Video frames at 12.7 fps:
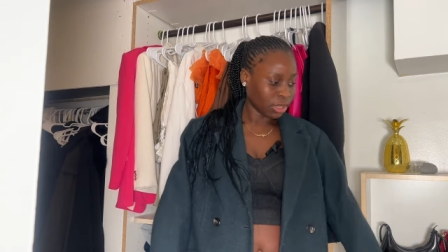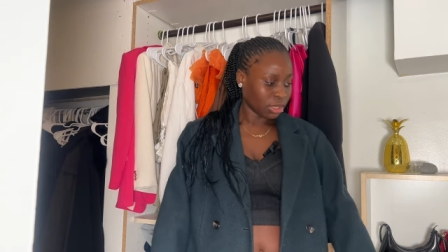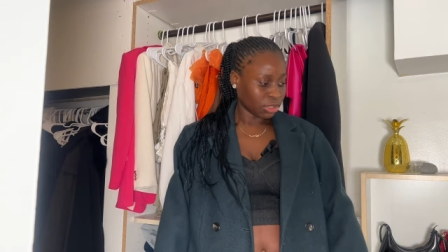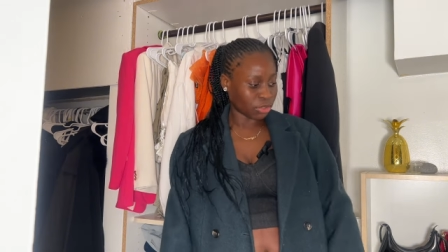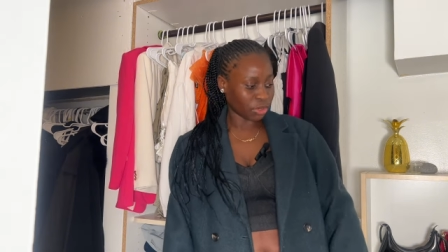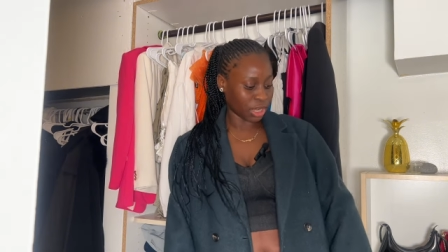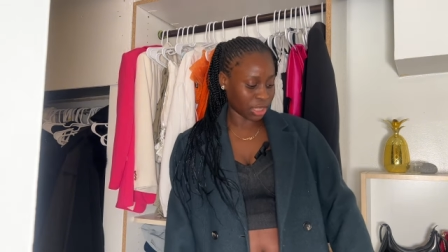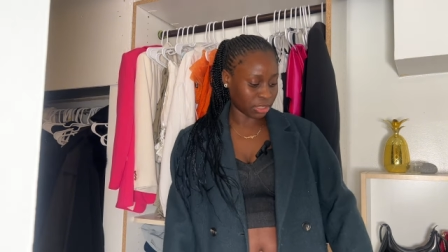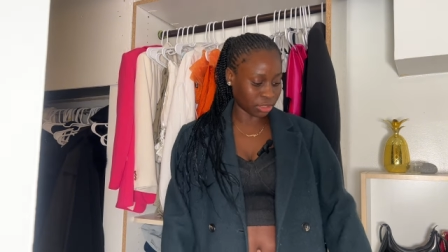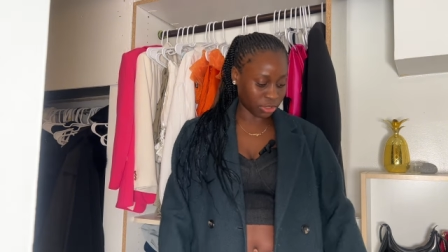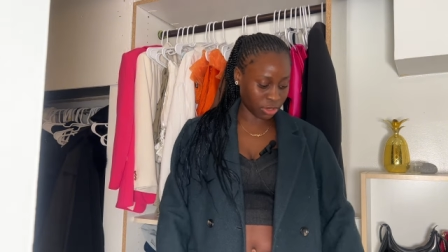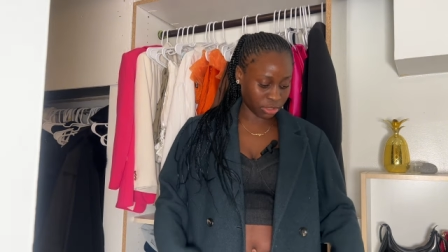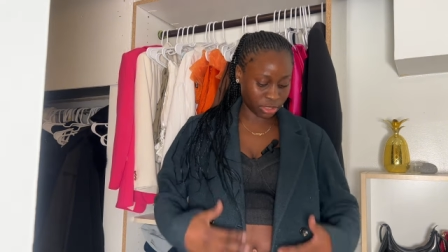Donate or
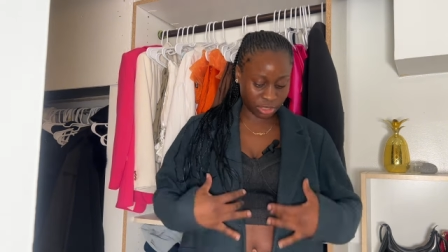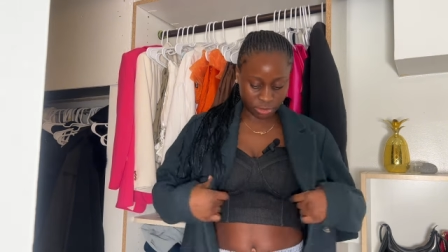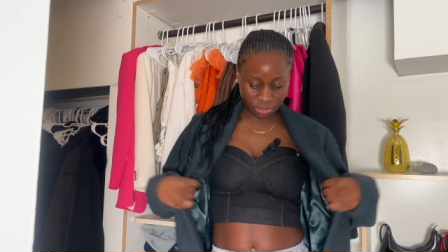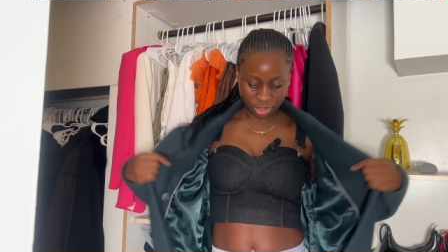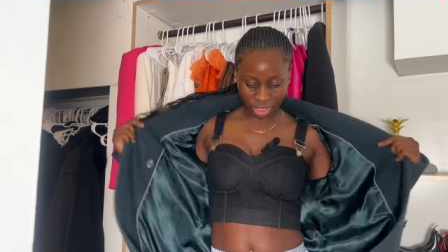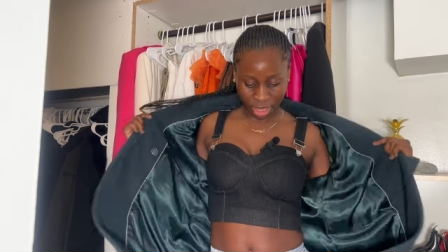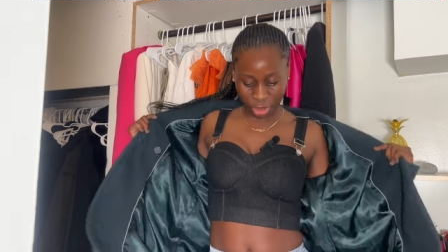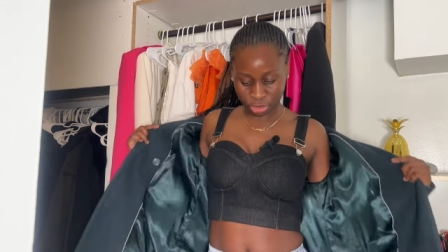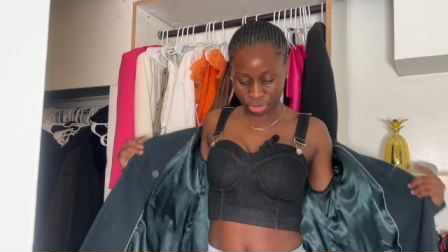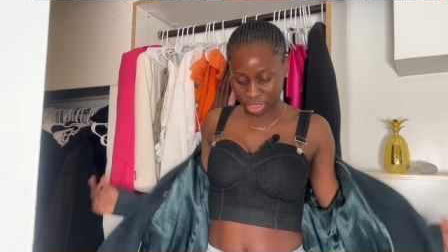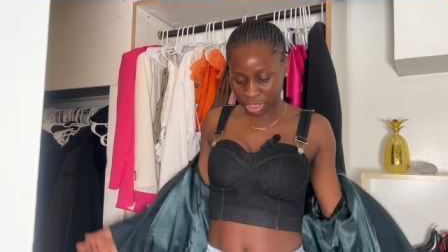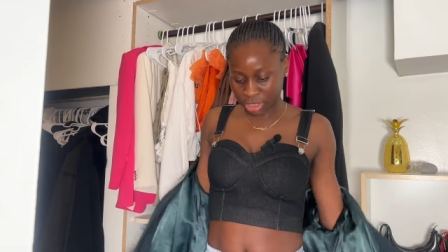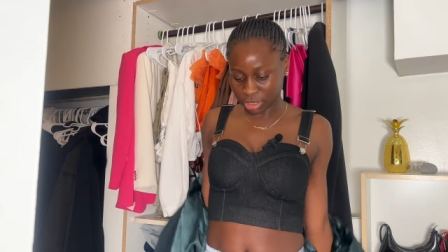not, I'll
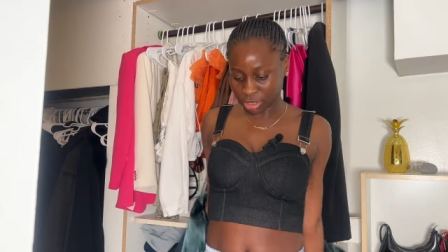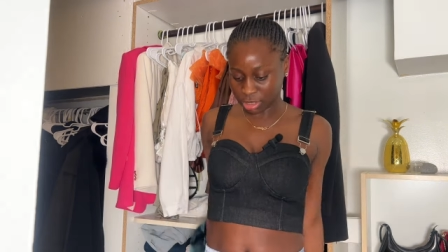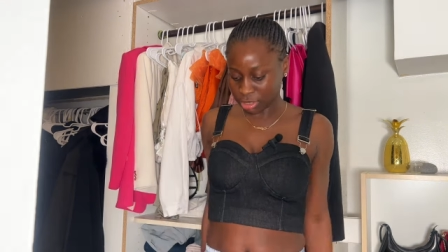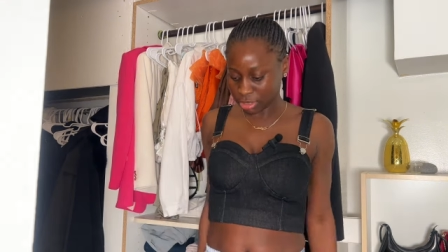donate it.